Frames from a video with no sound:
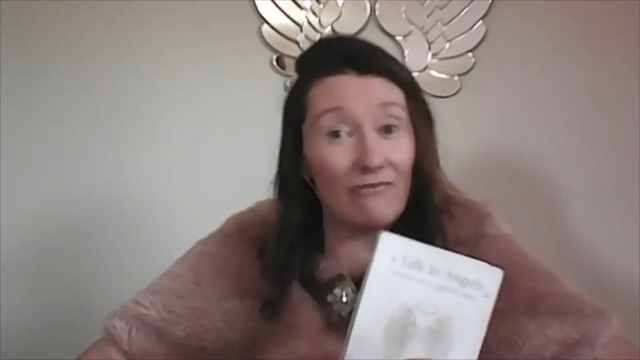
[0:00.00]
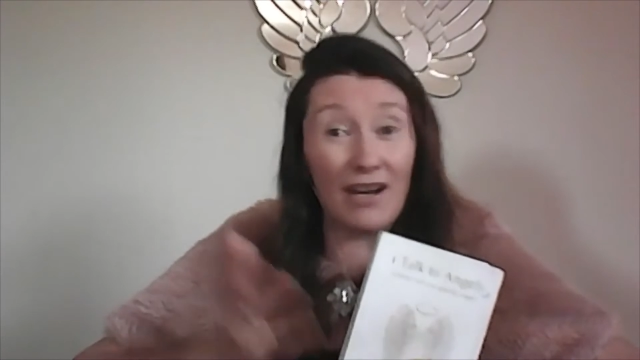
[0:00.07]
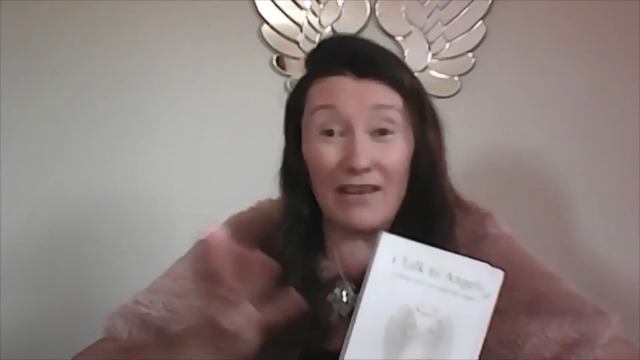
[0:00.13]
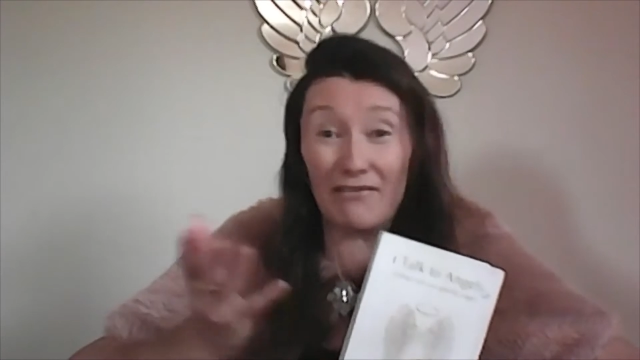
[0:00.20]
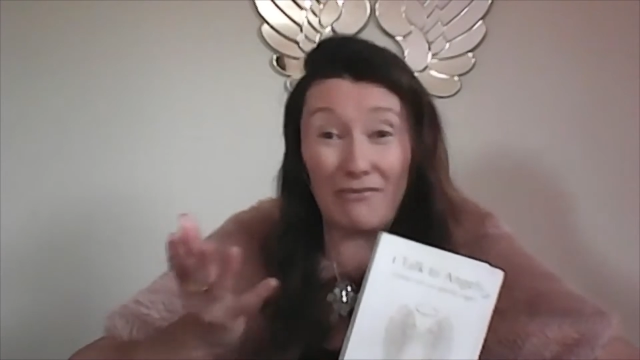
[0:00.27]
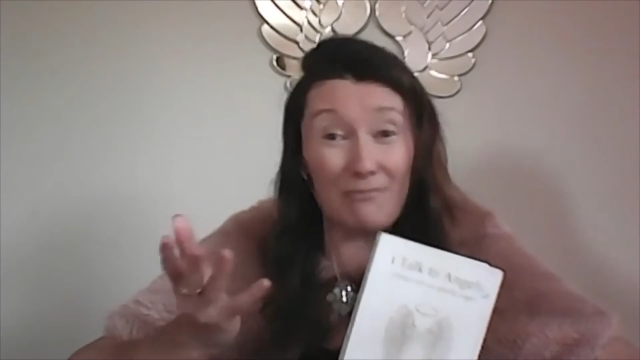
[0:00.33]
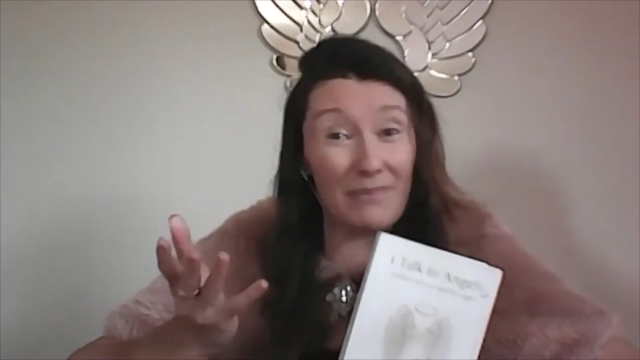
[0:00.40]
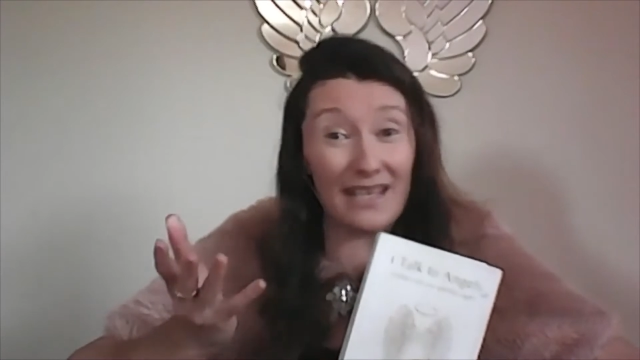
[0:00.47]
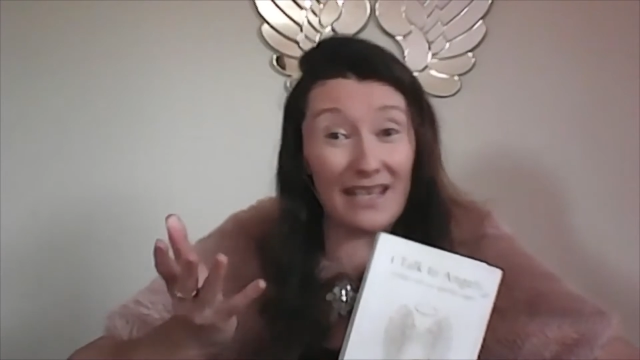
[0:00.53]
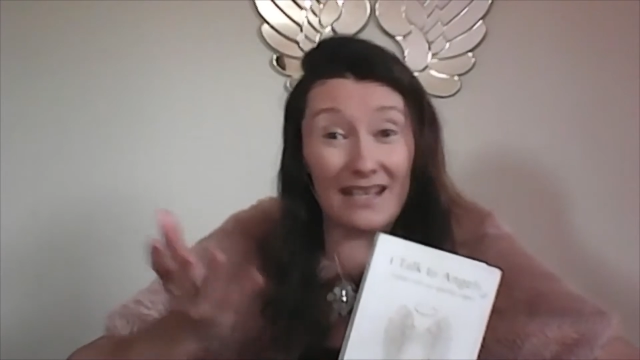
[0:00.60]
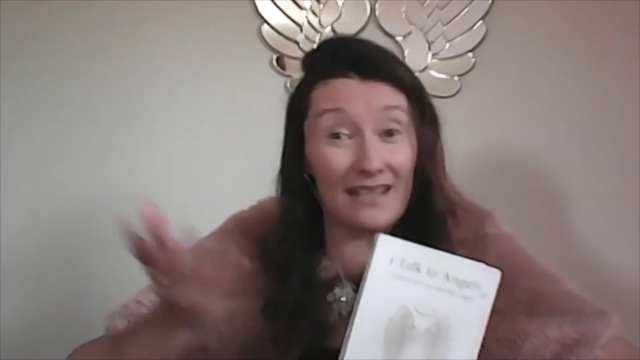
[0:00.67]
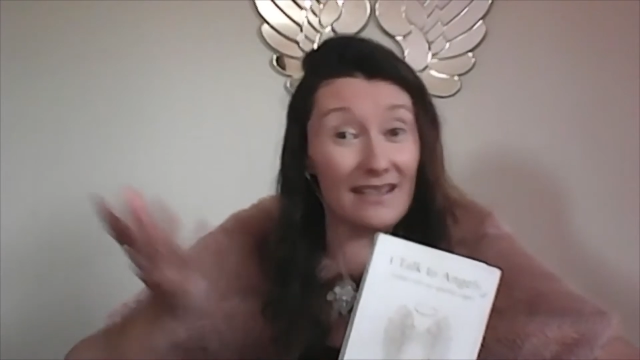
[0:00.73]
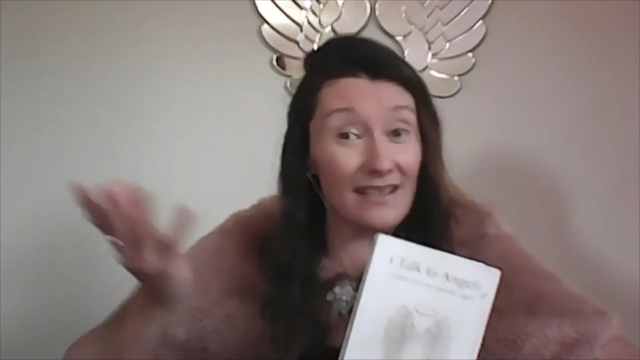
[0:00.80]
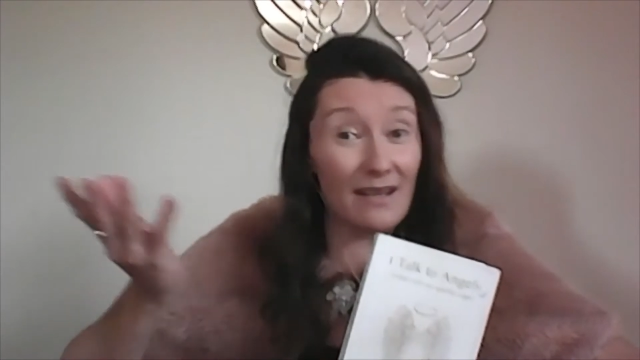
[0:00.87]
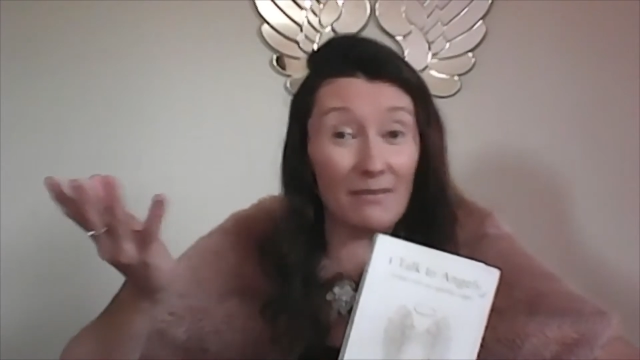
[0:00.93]
right from
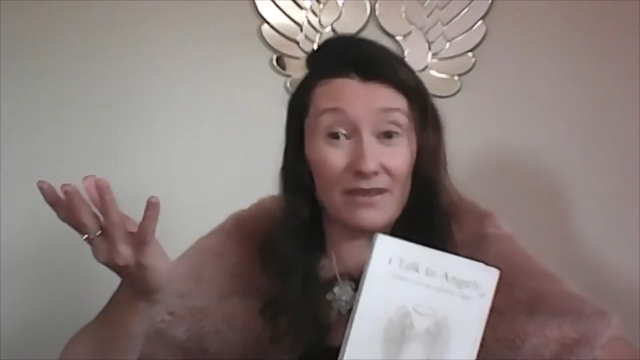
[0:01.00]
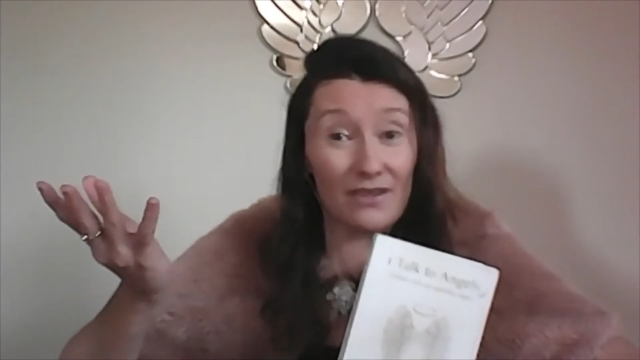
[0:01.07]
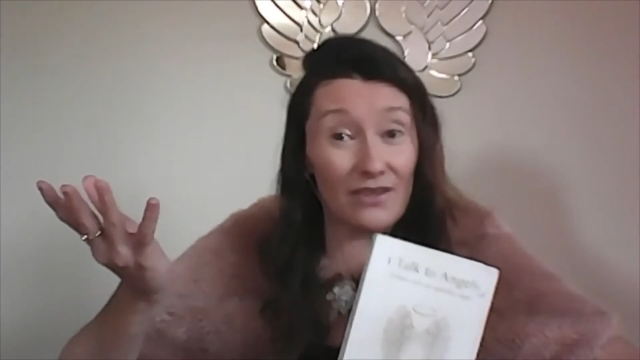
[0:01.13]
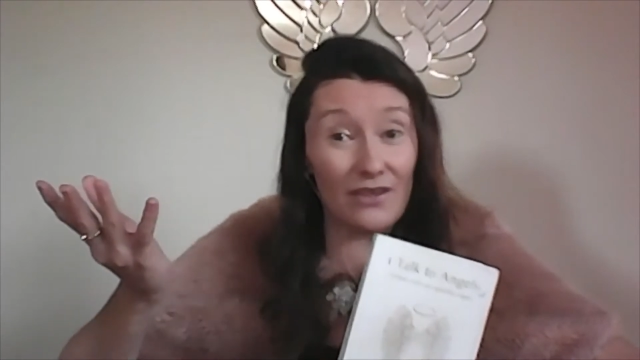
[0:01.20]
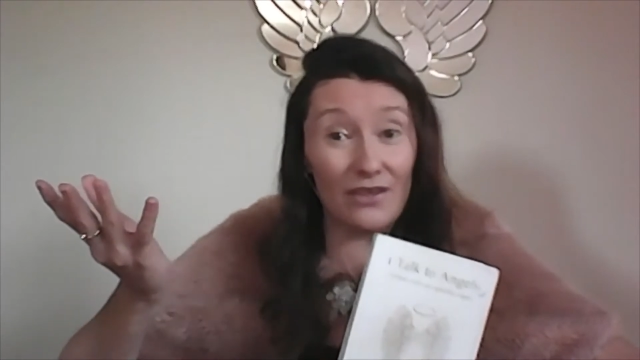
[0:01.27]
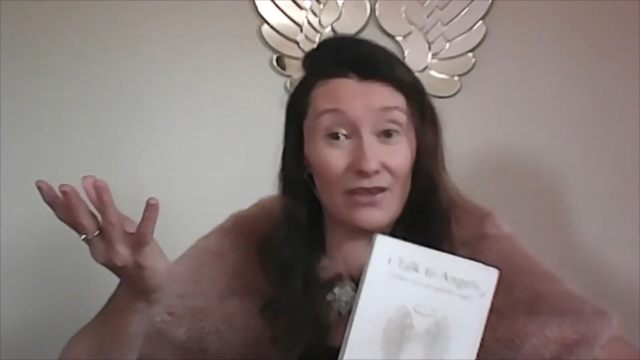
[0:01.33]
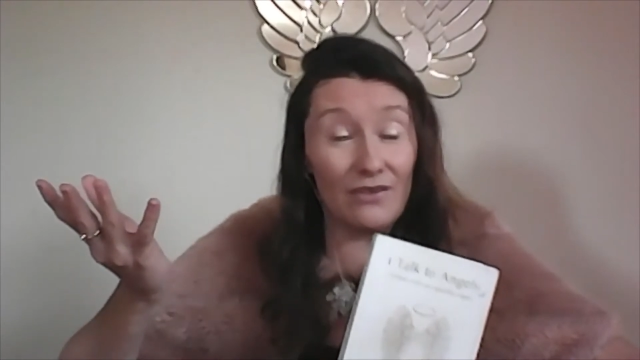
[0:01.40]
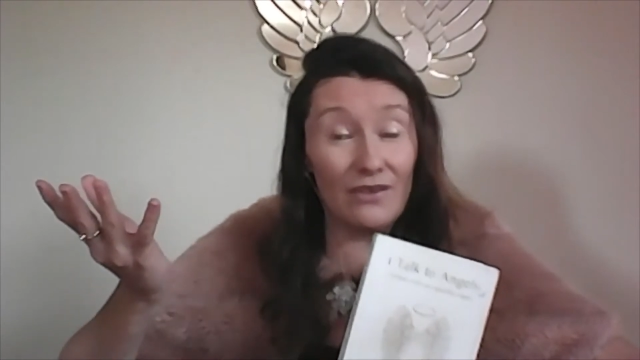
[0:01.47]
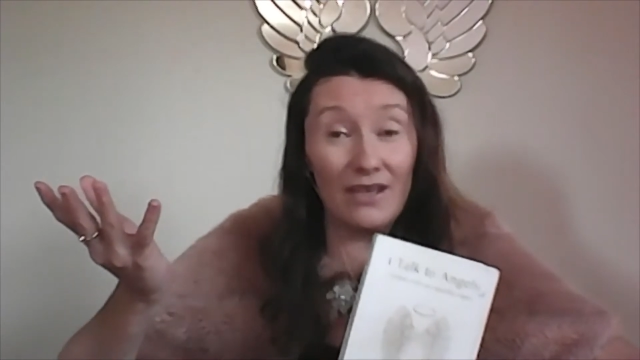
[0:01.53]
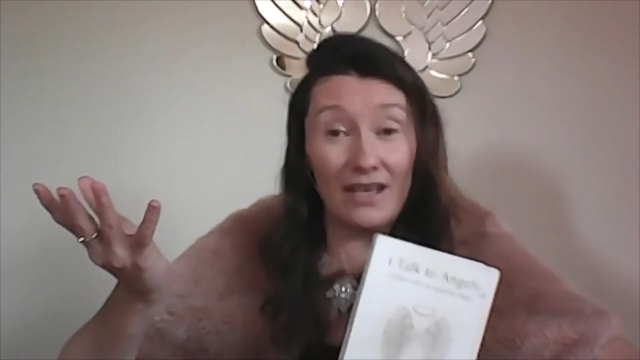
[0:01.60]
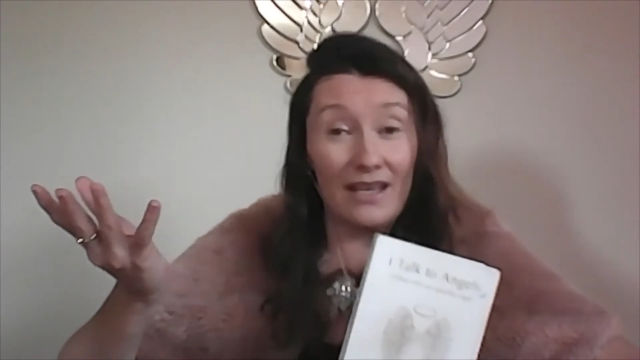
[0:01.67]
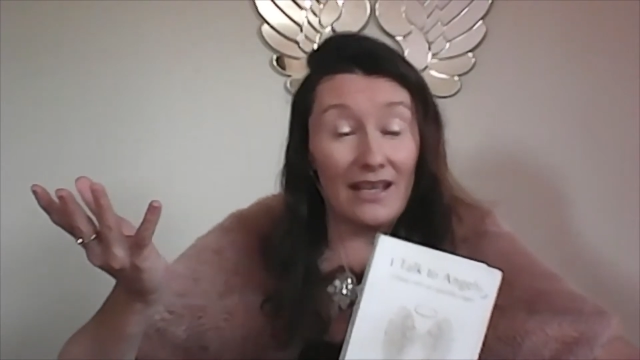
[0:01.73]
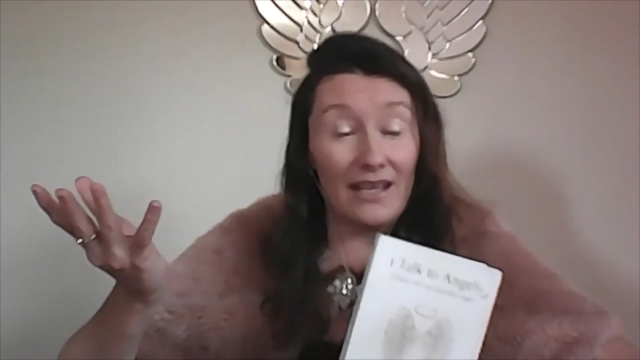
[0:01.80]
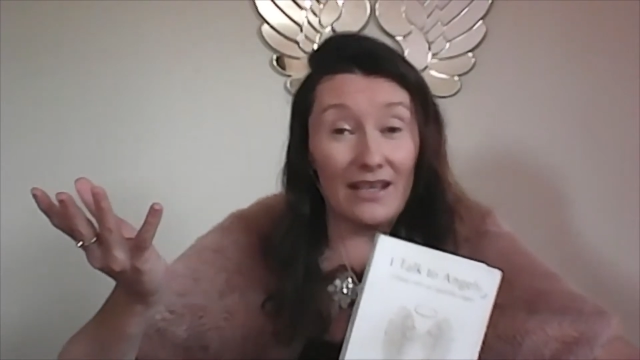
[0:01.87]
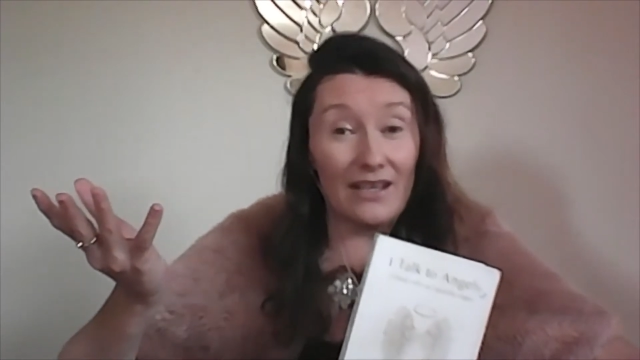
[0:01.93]
beginners up to, you
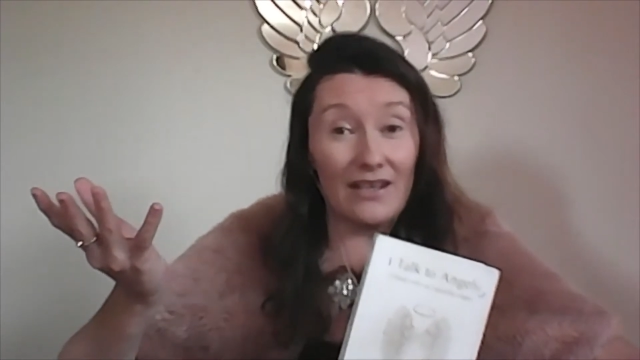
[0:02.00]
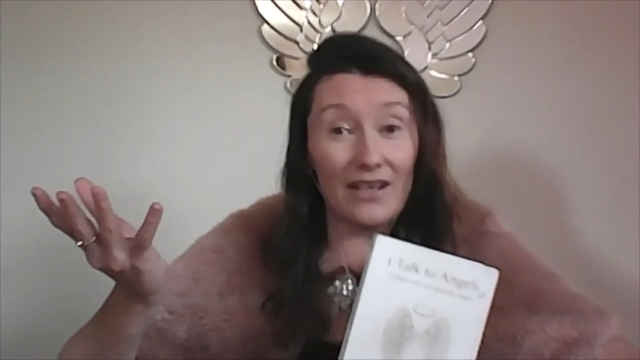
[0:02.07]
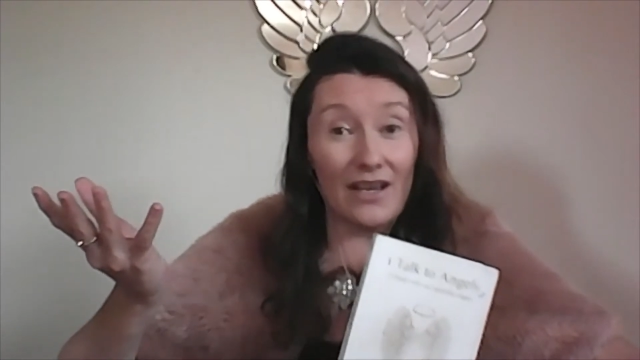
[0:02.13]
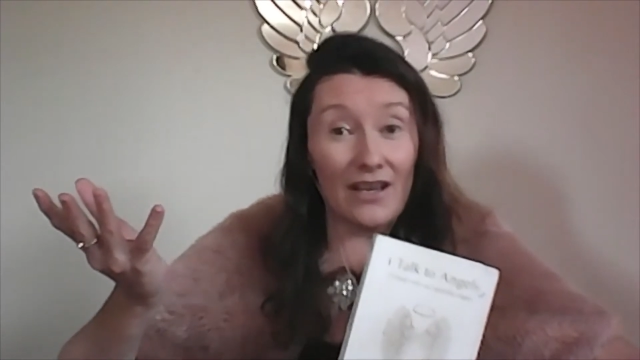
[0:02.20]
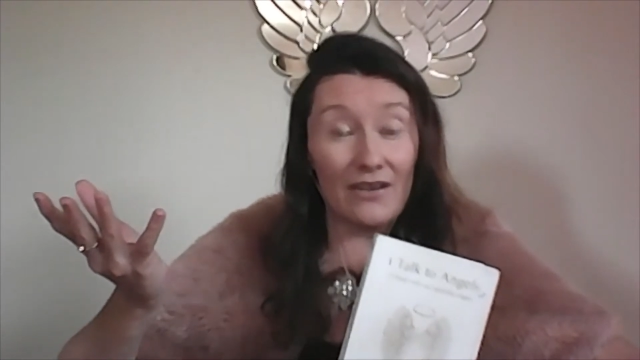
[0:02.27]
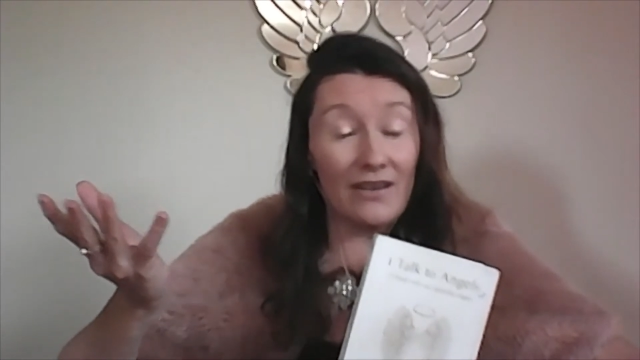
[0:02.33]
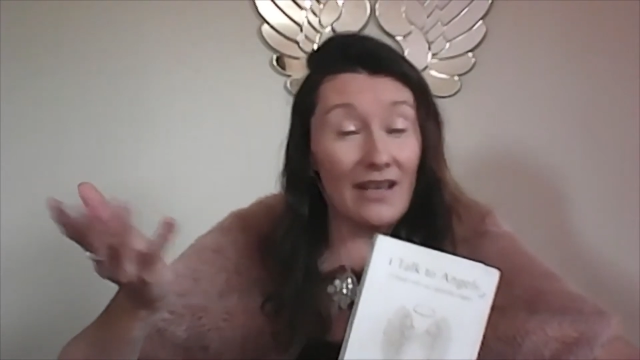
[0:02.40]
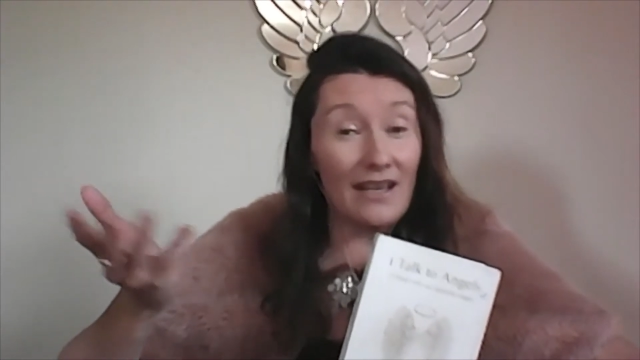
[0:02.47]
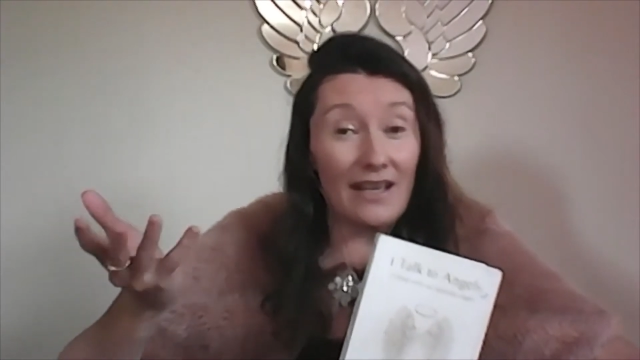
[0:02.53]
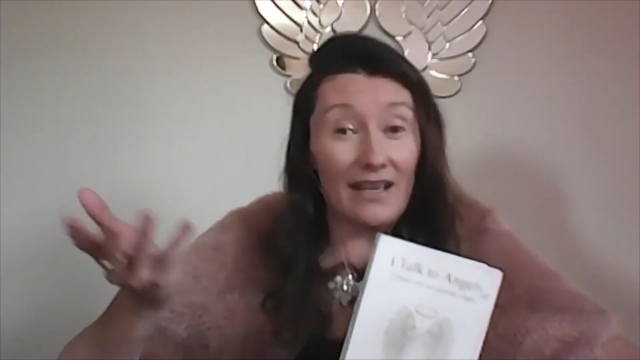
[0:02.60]
know,